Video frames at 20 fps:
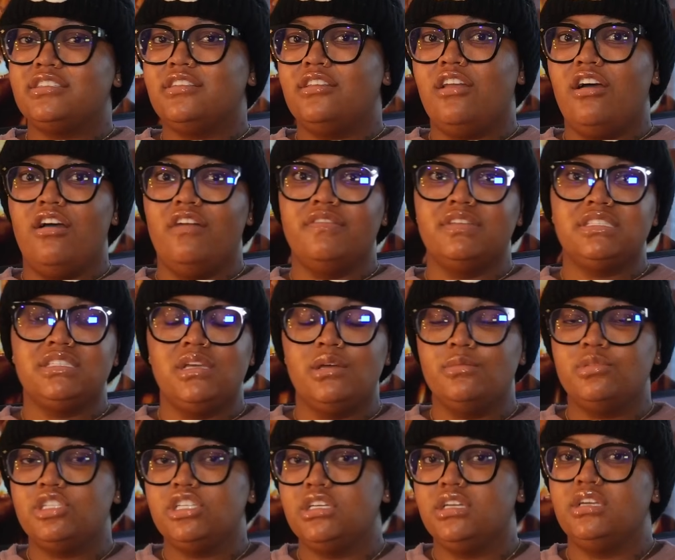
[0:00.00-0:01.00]
the law of
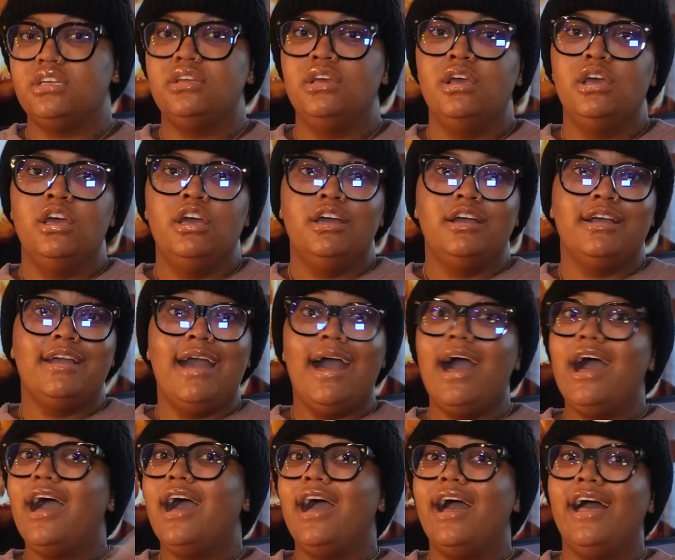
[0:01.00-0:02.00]
assumption,
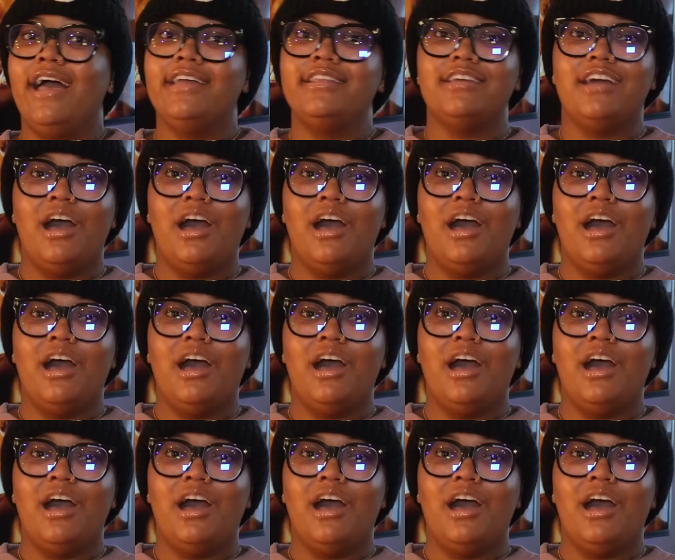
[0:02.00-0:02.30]
God.